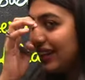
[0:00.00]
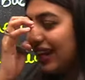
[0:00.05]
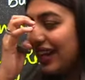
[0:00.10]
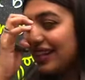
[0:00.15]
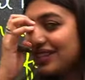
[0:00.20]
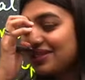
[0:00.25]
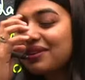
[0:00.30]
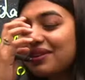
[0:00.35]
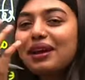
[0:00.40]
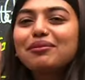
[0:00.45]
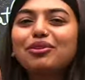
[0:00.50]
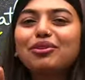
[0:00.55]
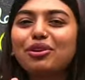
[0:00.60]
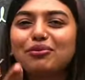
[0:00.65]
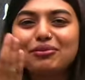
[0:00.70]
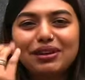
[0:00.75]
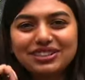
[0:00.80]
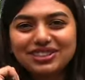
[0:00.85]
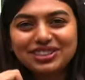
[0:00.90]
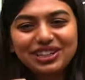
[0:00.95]
that's why I am
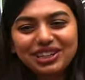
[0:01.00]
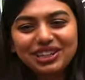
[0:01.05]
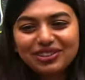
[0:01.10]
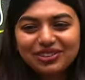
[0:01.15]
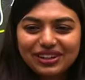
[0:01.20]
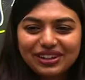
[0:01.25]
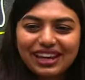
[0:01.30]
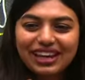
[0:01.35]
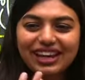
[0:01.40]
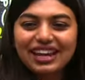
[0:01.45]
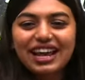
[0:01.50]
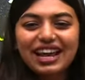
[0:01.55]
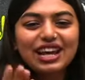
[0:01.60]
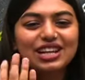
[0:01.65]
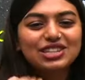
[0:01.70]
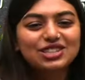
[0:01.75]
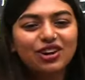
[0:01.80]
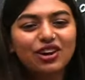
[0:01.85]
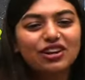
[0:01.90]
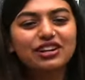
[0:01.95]
not mentioning, okay?
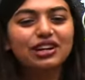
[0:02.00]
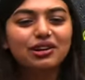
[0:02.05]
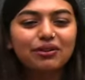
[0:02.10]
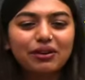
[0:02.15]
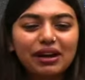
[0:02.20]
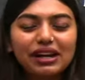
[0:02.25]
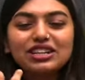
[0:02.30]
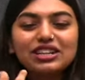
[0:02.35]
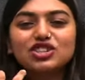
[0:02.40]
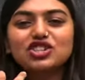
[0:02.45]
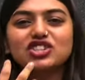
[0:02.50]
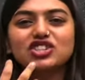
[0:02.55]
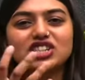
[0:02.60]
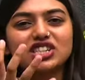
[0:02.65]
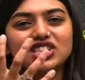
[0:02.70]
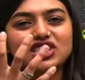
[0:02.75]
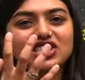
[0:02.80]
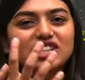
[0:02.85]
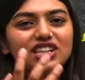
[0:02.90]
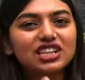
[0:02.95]
It's not required, it's
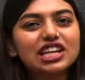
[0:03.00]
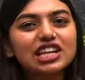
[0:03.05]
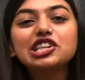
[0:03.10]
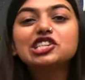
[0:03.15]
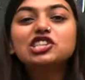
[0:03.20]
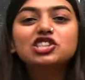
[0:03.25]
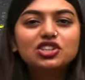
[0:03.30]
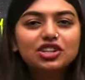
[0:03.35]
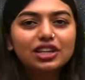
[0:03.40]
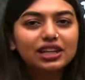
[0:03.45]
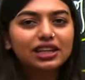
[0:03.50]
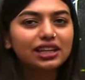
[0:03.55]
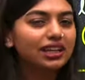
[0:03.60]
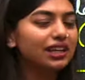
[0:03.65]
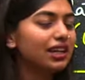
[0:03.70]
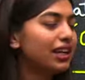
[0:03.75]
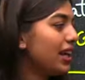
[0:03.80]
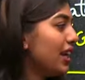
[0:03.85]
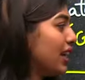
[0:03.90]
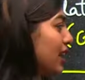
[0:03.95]
just a history